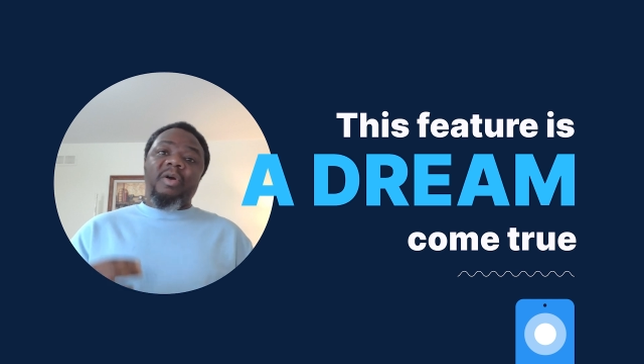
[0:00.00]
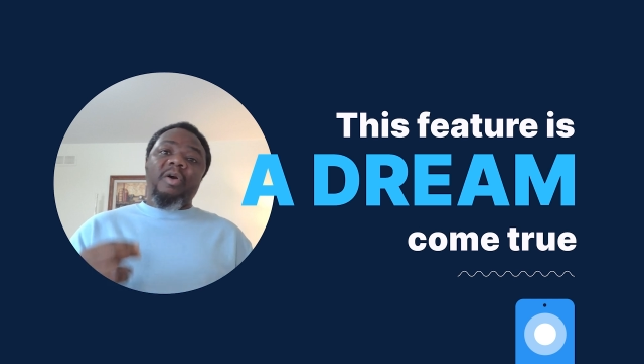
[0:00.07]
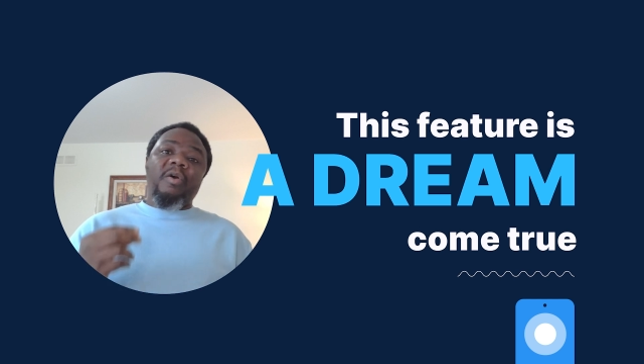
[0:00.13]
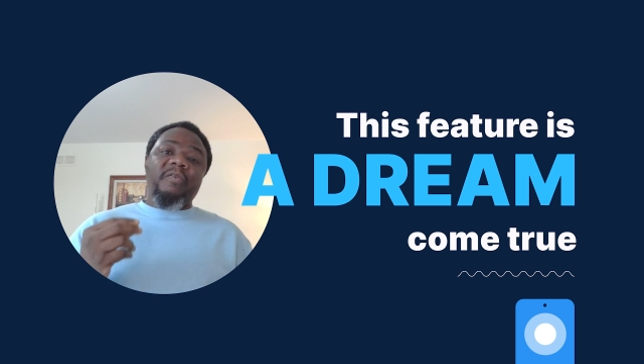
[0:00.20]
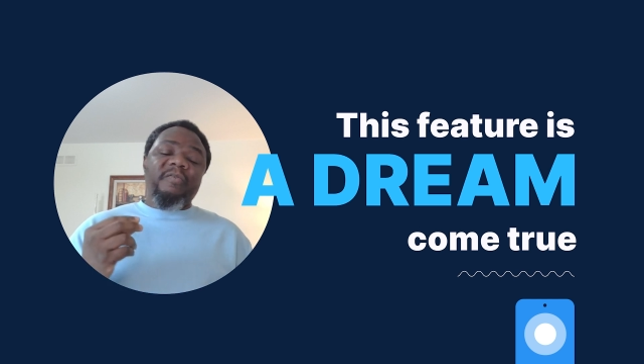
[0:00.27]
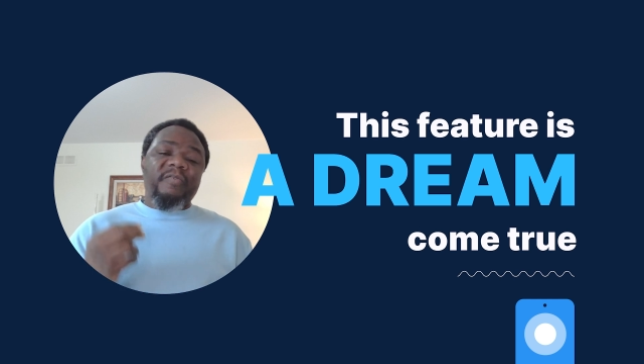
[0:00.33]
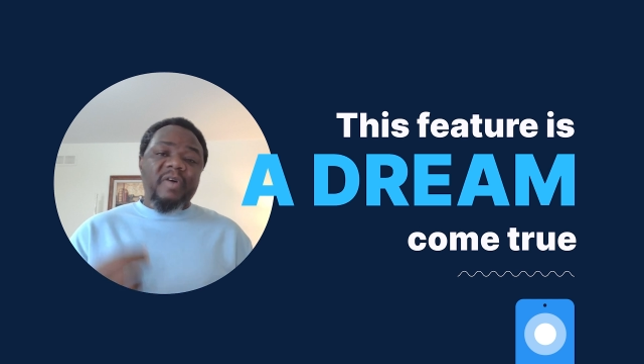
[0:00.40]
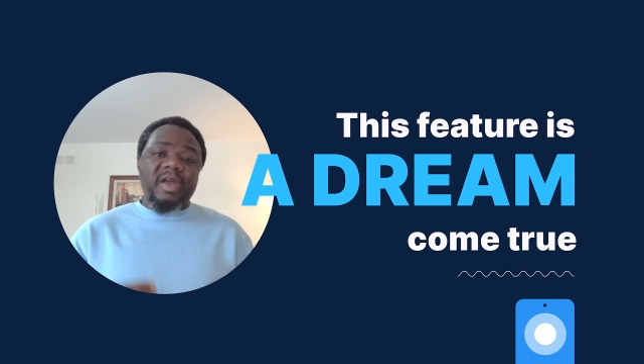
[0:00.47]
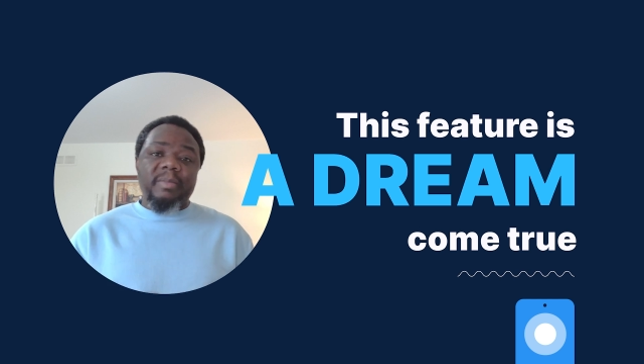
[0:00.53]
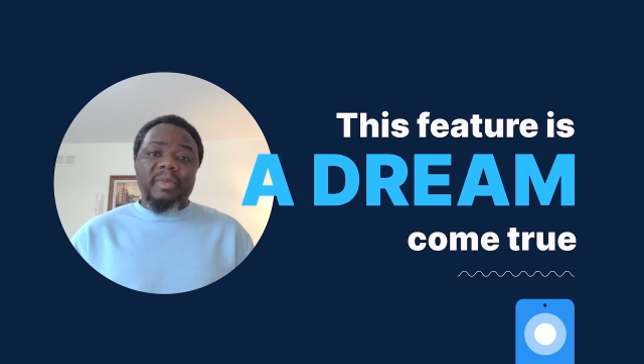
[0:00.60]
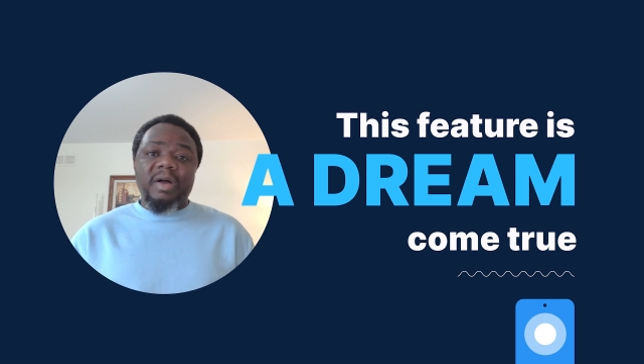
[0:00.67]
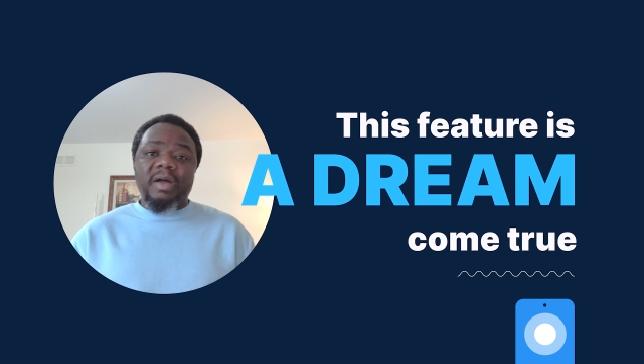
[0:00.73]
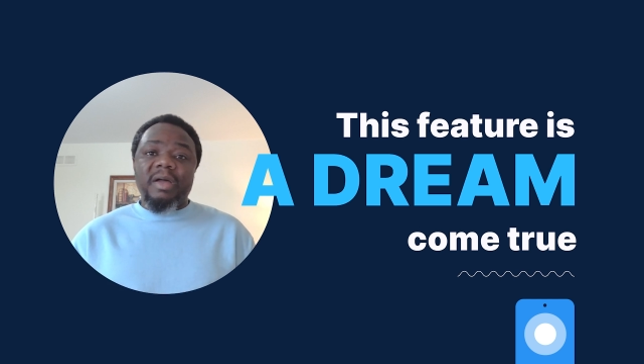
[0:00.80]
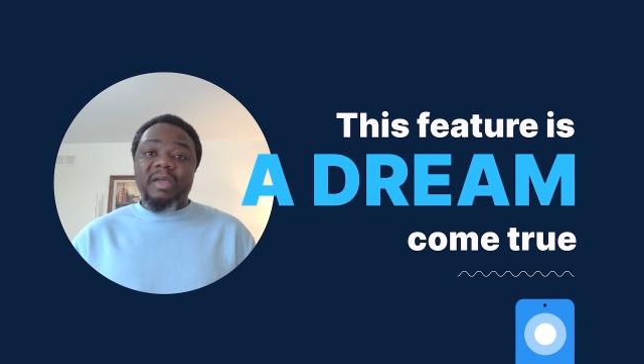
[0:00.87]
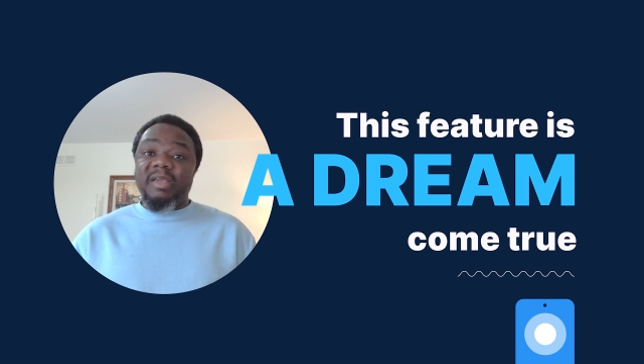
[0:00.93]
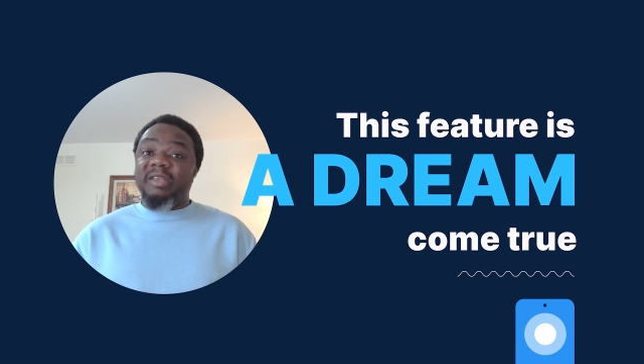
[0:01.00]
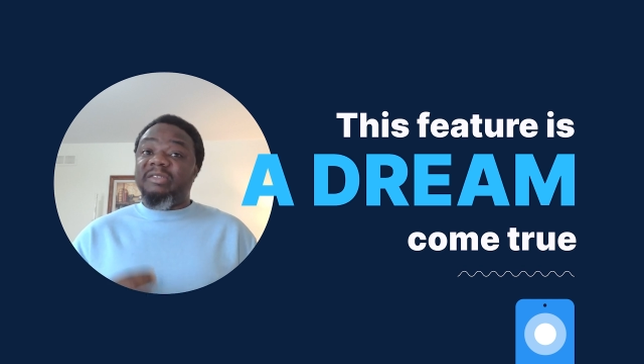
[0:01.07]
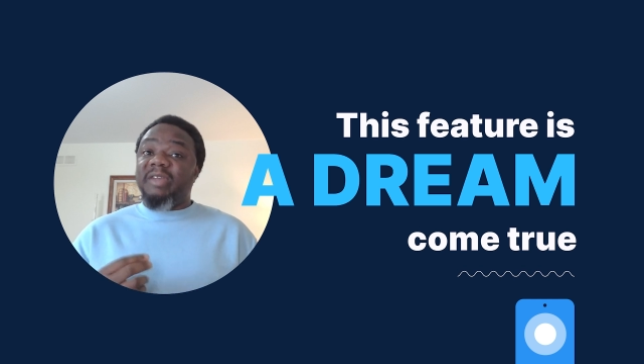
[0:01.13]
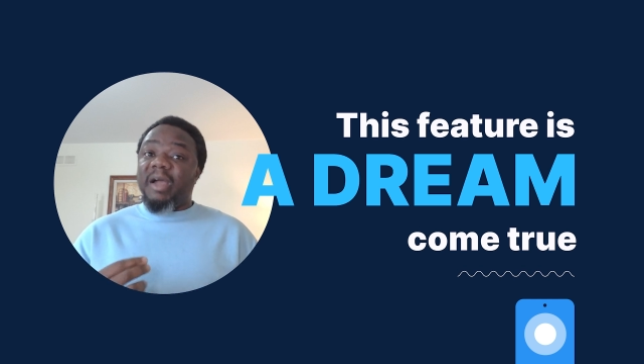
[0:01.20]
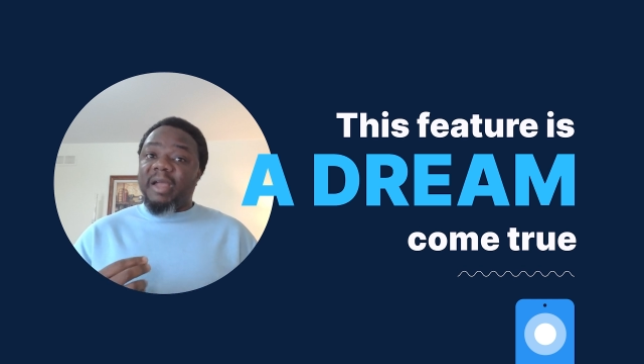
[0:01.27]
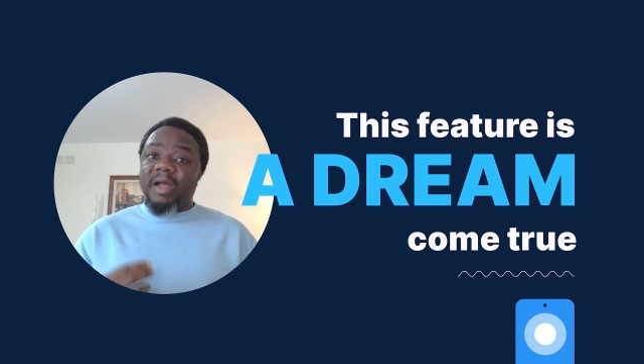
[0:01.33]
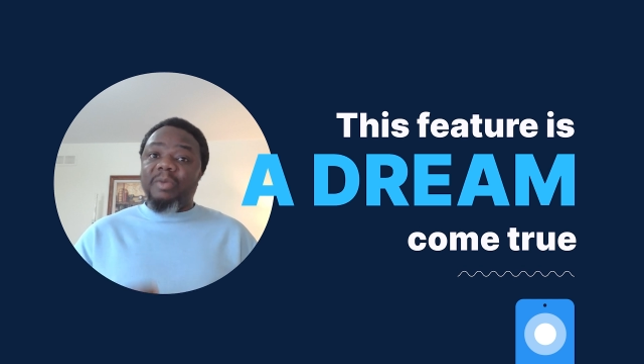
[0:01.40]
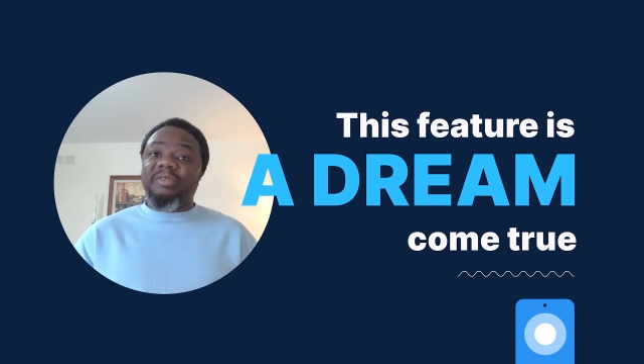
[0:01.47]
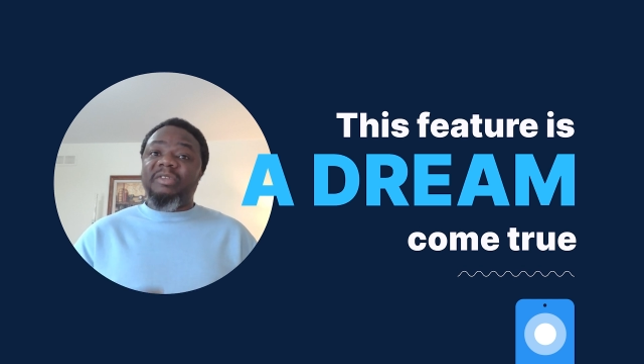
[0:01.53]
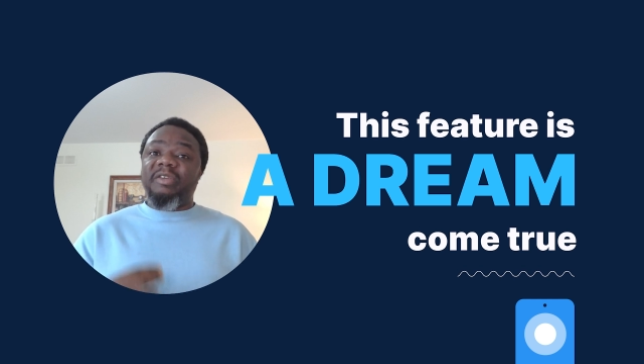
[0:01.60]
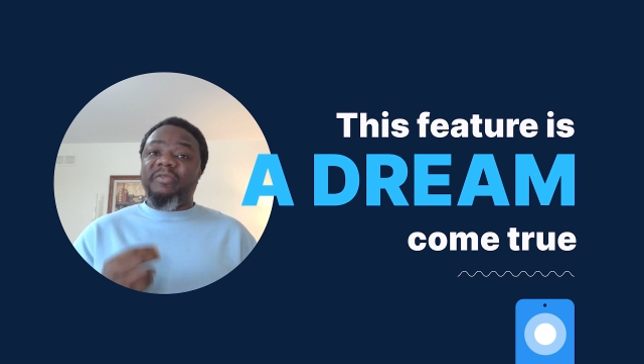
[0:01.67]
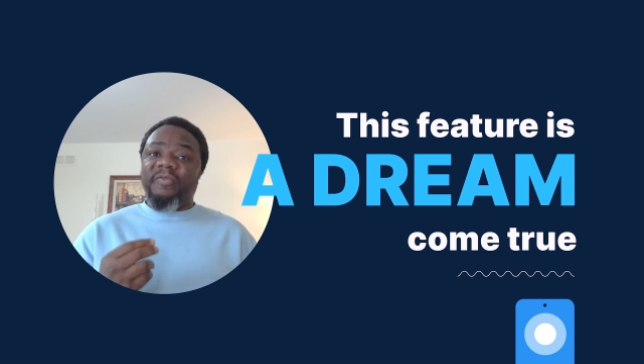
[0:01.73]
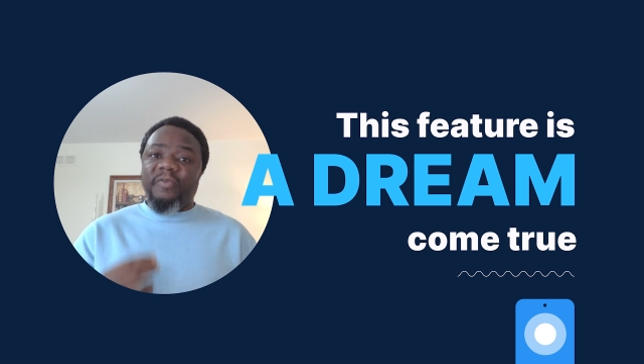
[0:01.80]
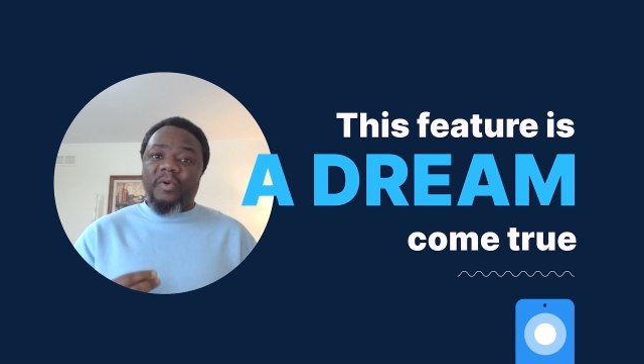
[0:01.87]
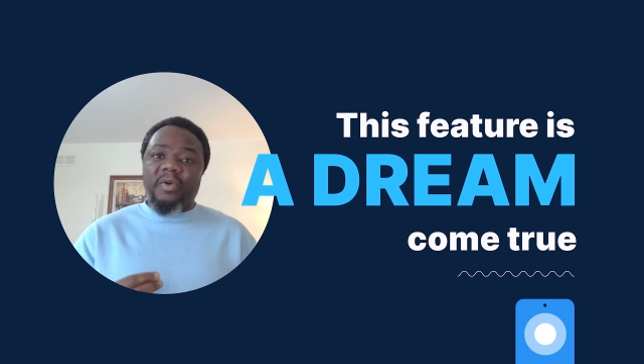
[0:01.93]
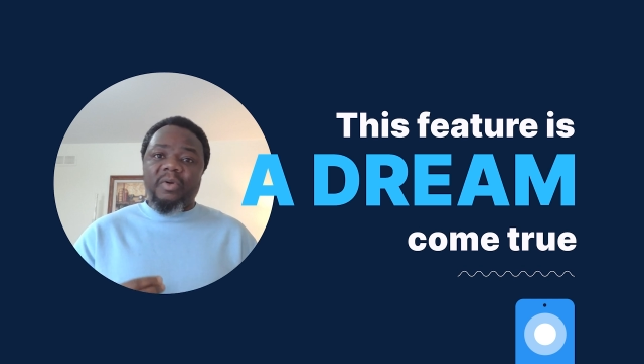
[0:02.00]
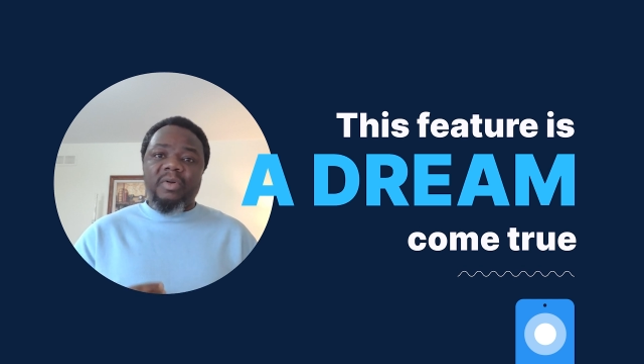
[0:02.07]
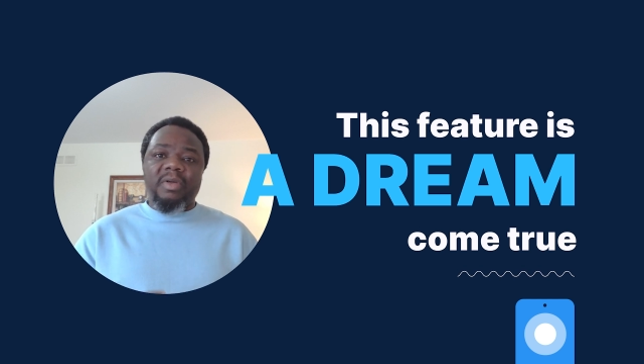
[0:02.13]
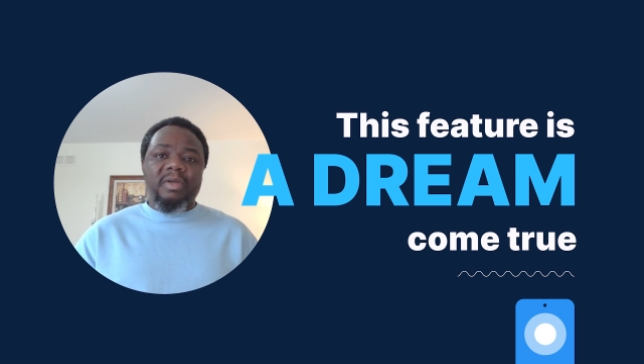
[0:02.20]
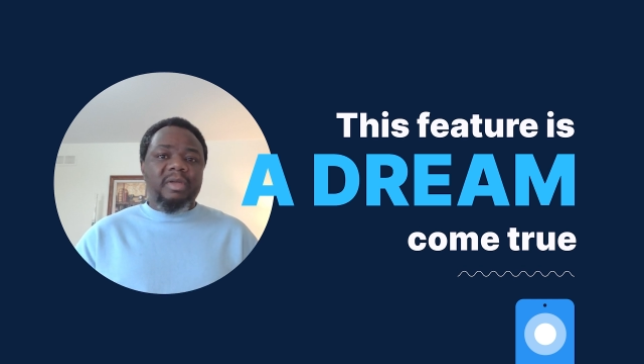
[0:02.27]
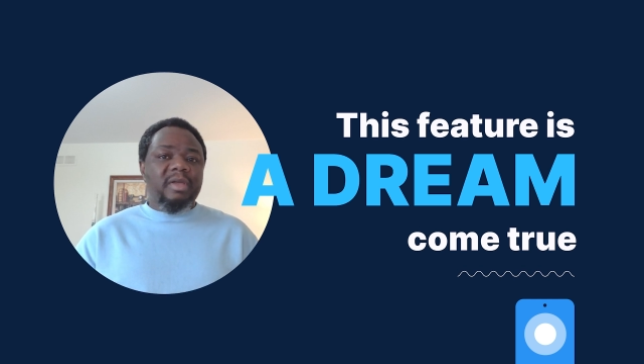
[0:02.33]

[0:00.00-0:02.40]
or fiber is accounted for,